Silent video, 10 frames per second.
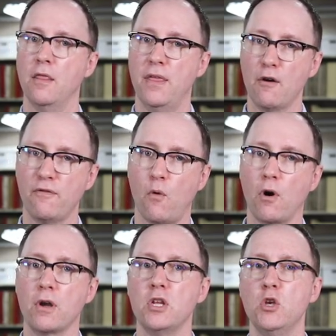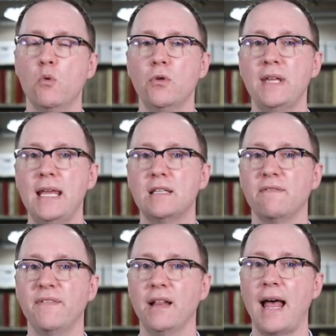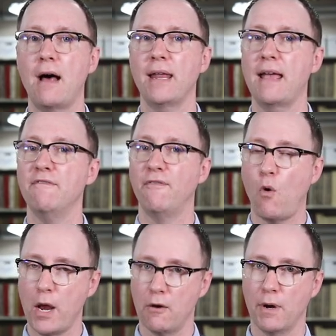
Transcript: Therefore, you will need to fill out a FOIA